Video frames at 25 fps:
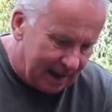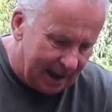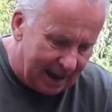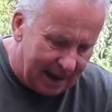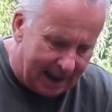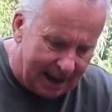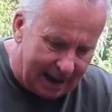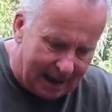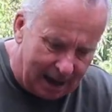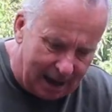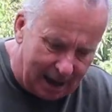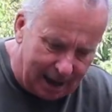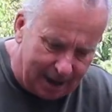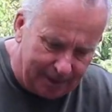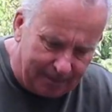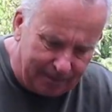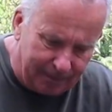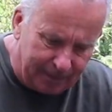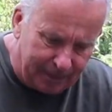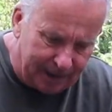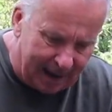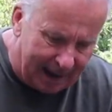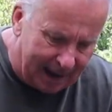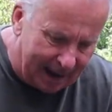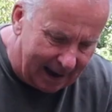
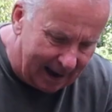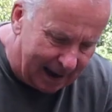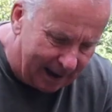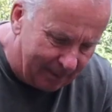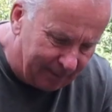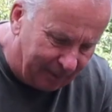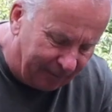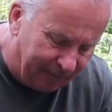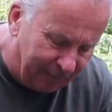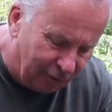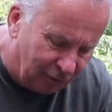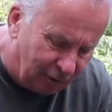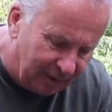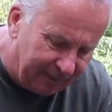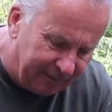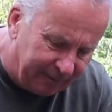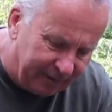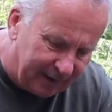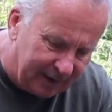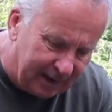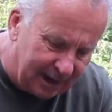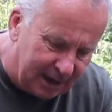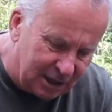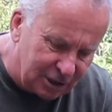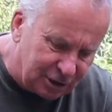And before I
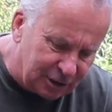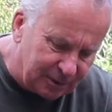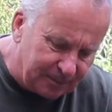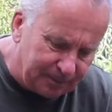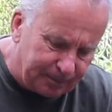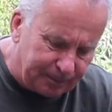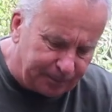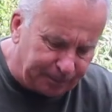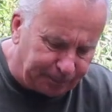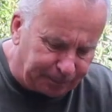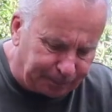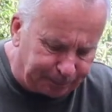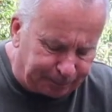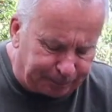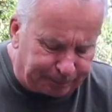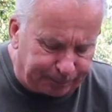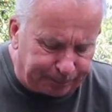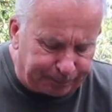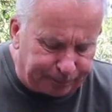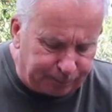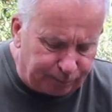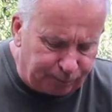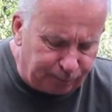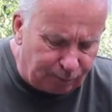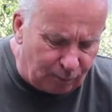finish,
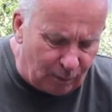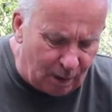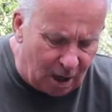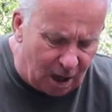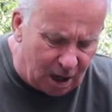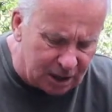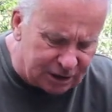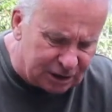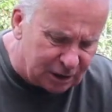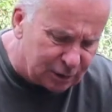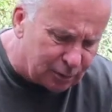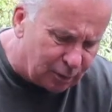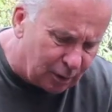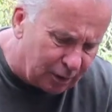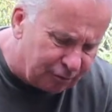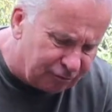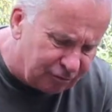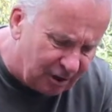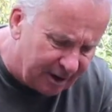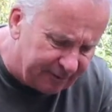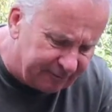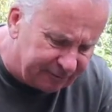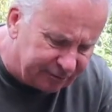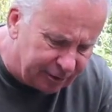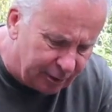I just want to
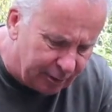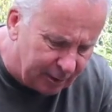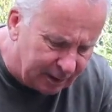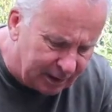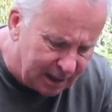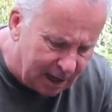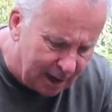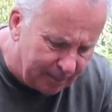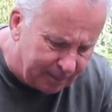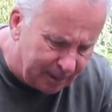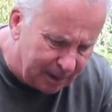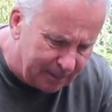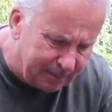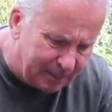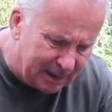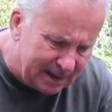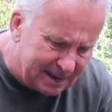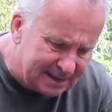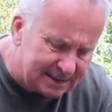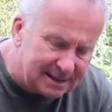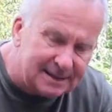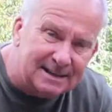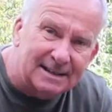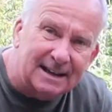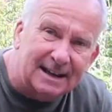run through a couple of
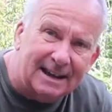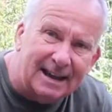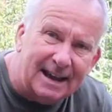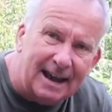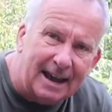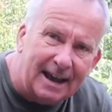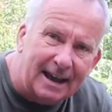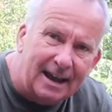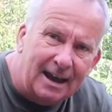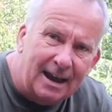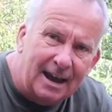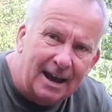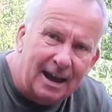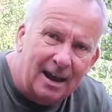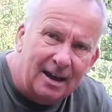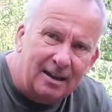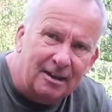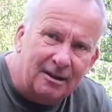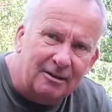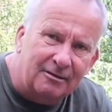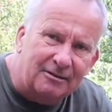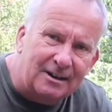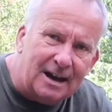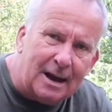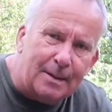pieces of kit
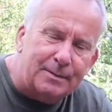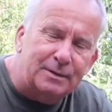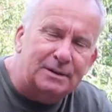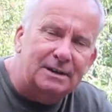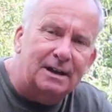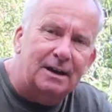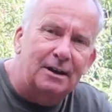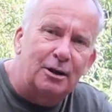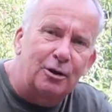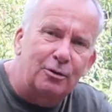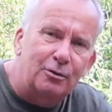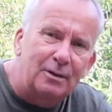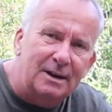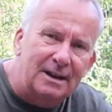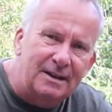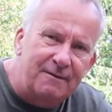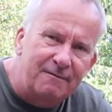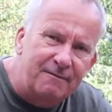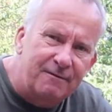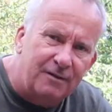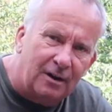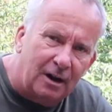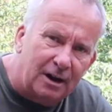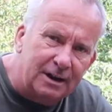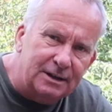that are absolutely
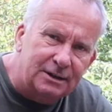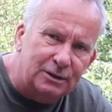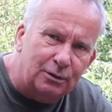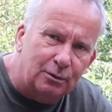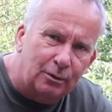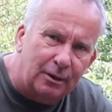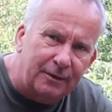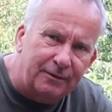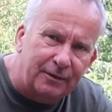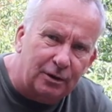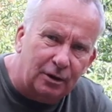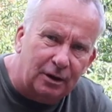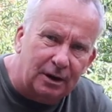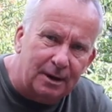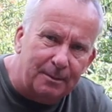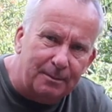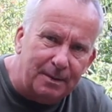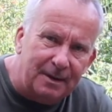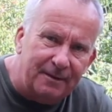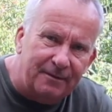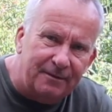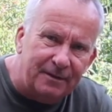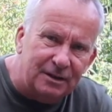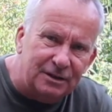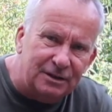vital if you're going to
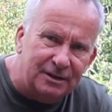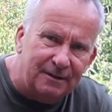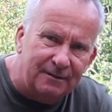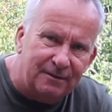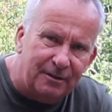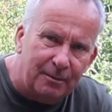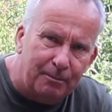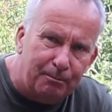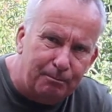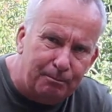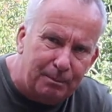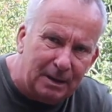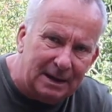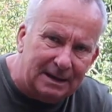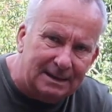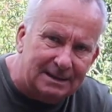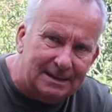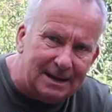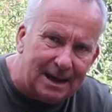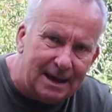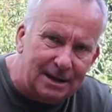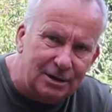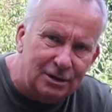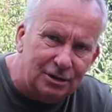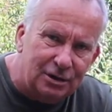be fishing for big
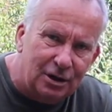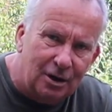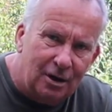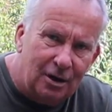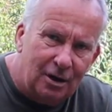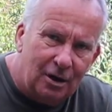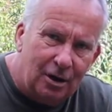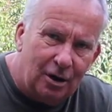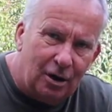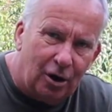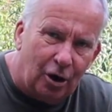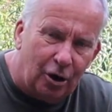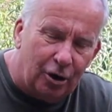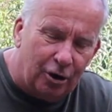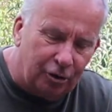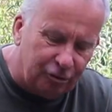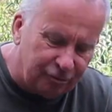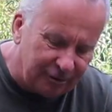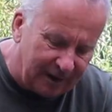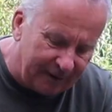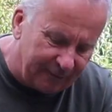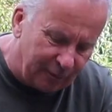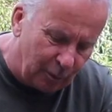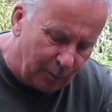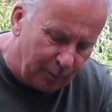tench on a
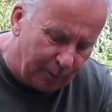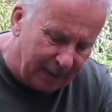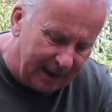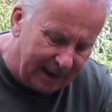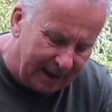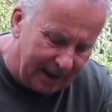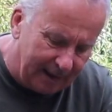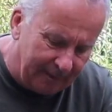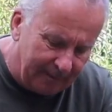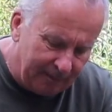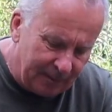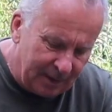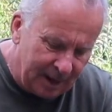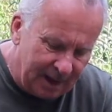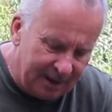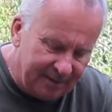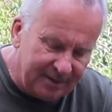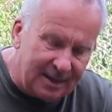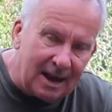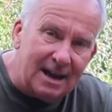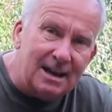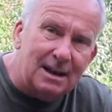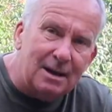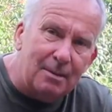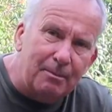gravel pit.
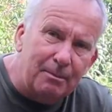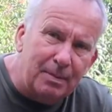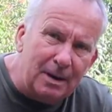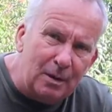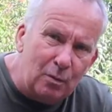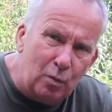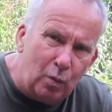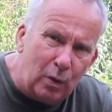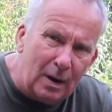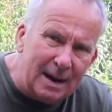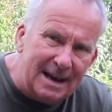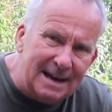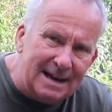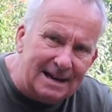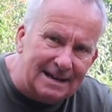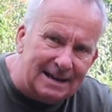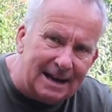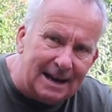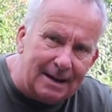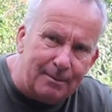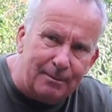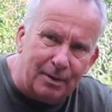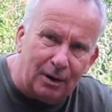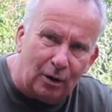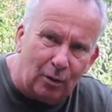They can be
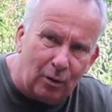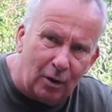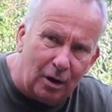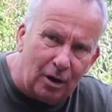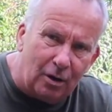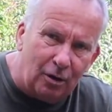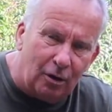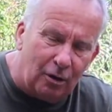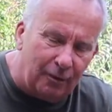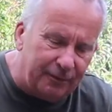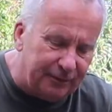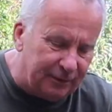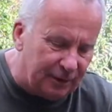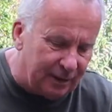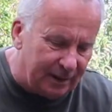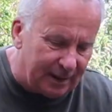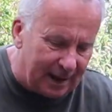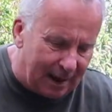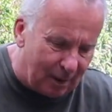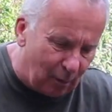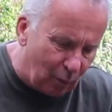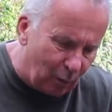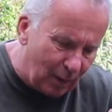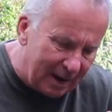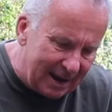weedy, but quite often
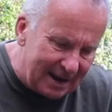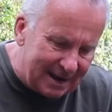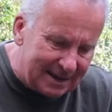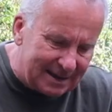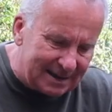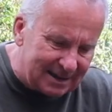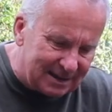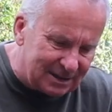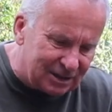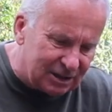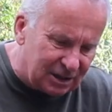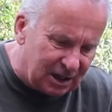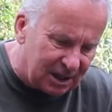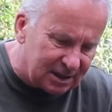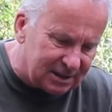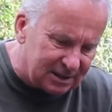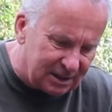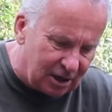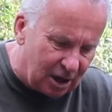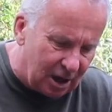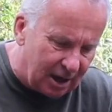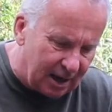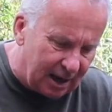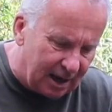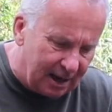that weed is just
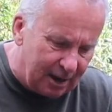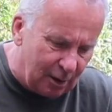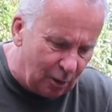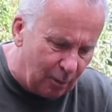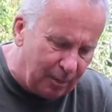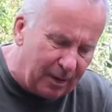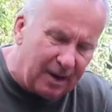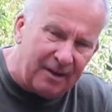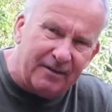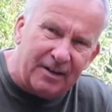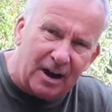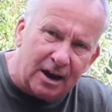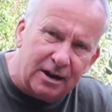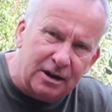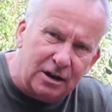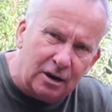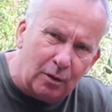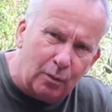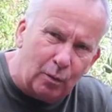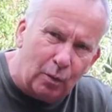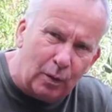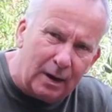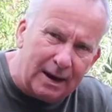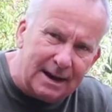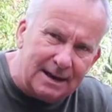like a little bit of
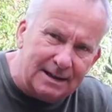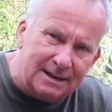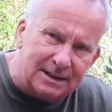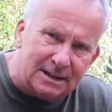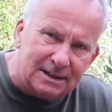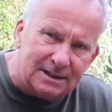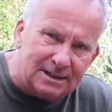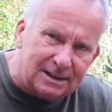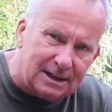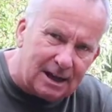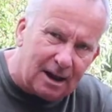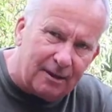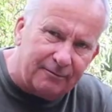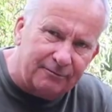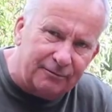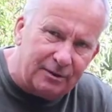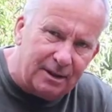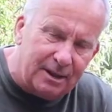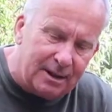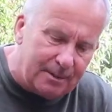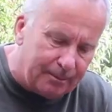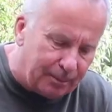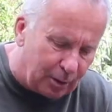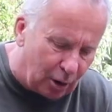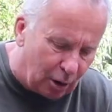onion weed just
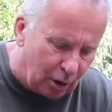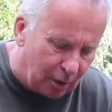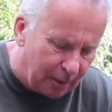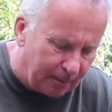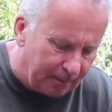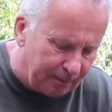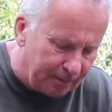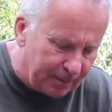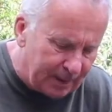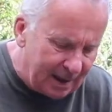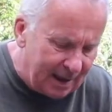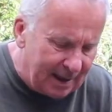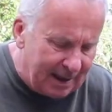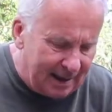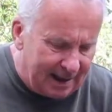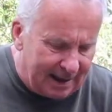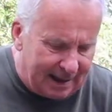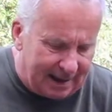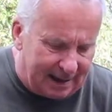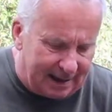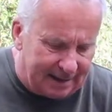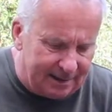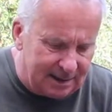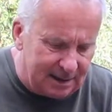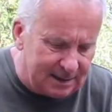covering the bottom,
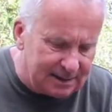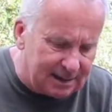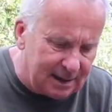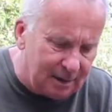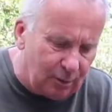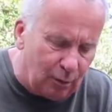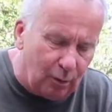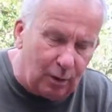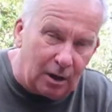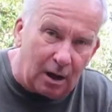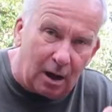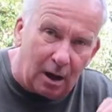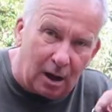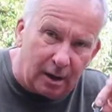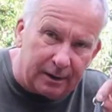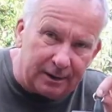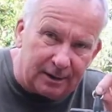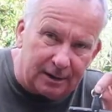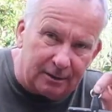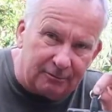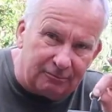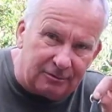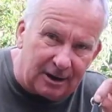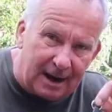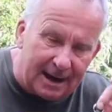and this little
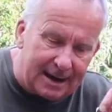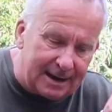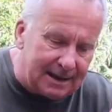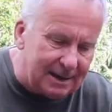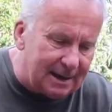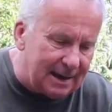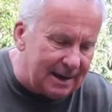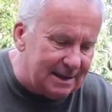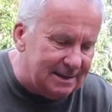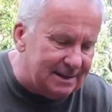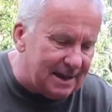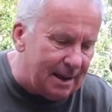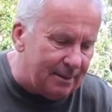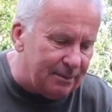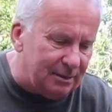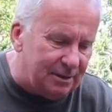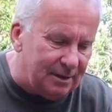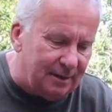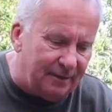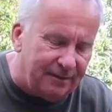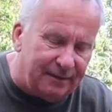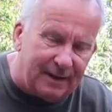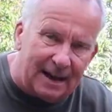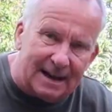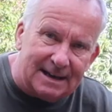gardener rake is
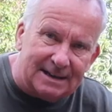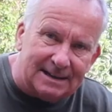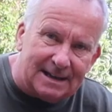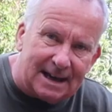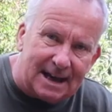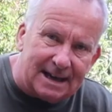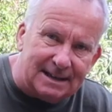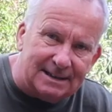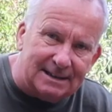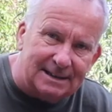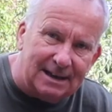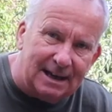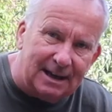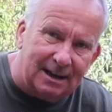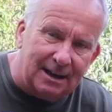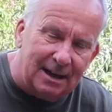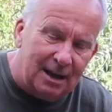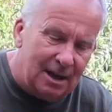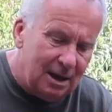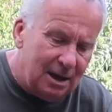absolutely fantastic.